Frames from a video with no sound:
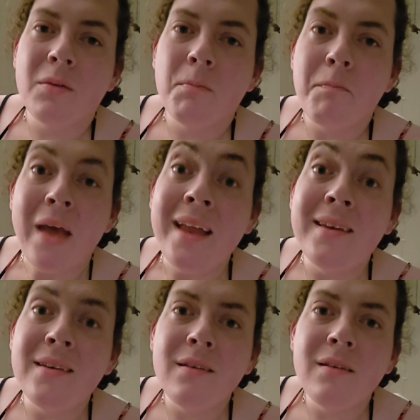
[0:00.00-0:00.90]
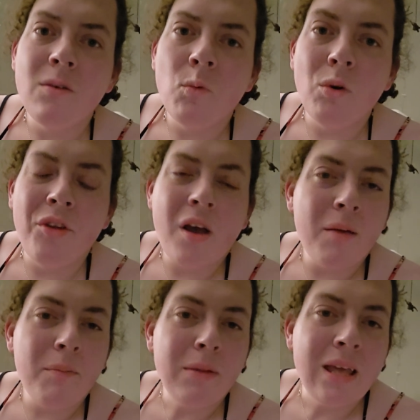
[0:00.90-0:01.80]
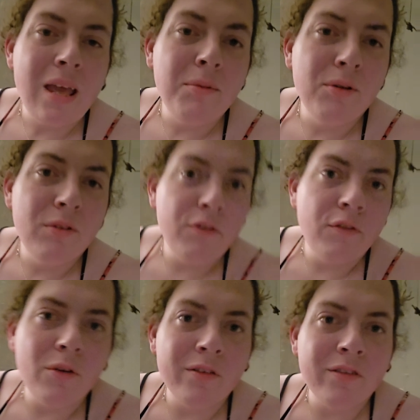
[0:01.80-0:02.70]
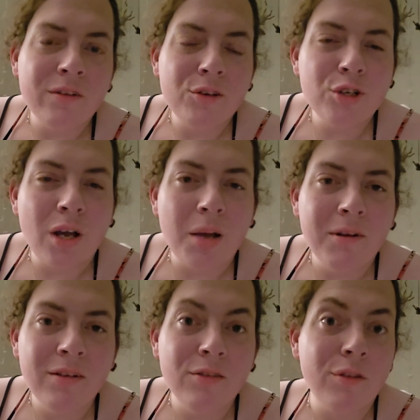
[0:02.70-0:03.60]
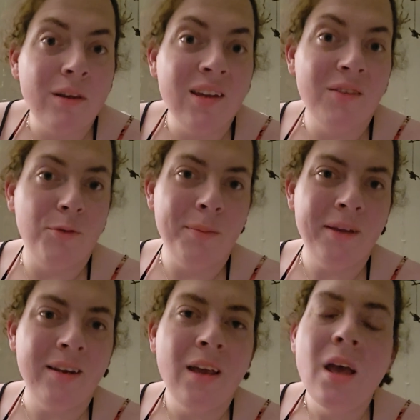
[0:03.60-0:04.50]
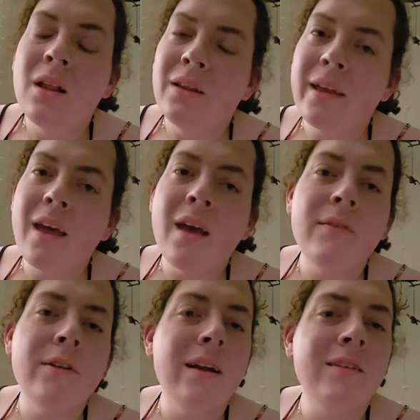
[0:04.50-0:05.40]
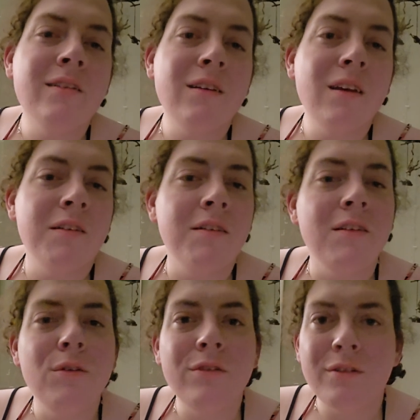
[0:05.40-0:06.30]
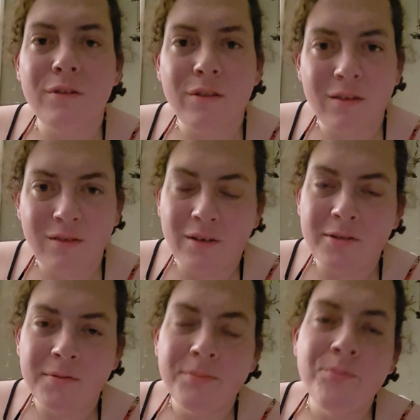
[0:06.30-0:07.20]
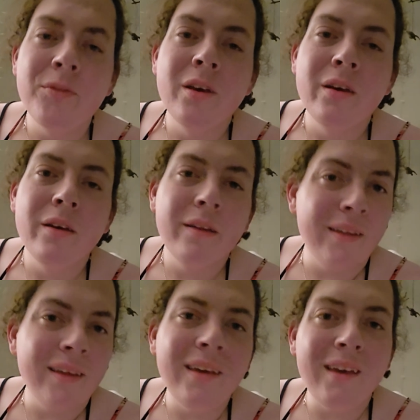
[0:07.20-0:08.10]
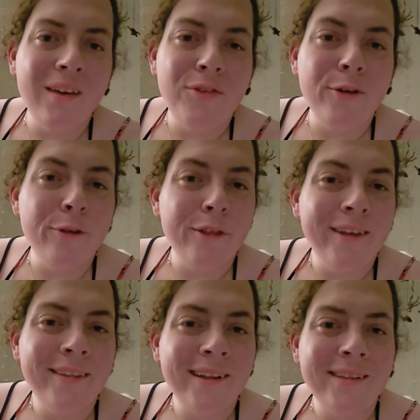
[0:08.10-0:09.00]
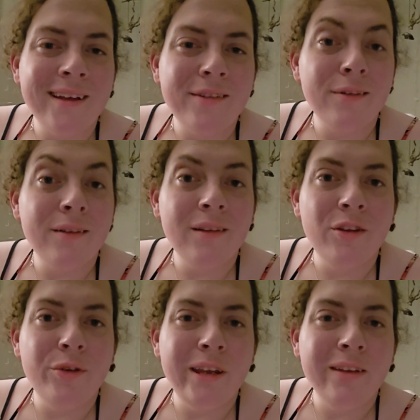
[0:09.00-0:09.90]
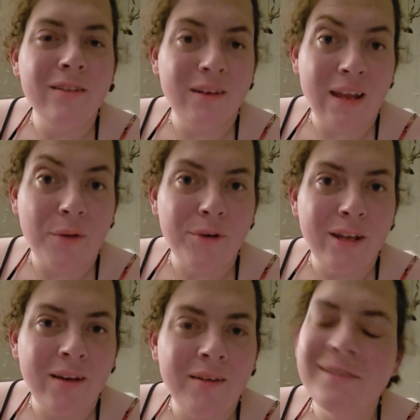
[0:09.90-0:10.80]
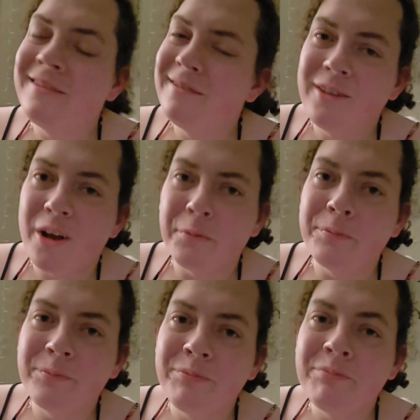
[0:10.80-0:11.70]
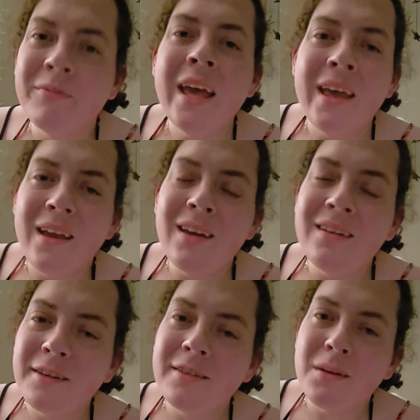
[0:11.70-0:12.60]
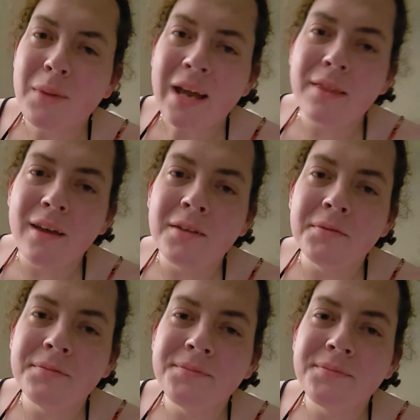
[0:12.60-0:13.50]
Men will not be able to focus on their job because they're thinking of women. Like every excuse under the sun. If you think that that's unique to nowadays, no. It existed back then.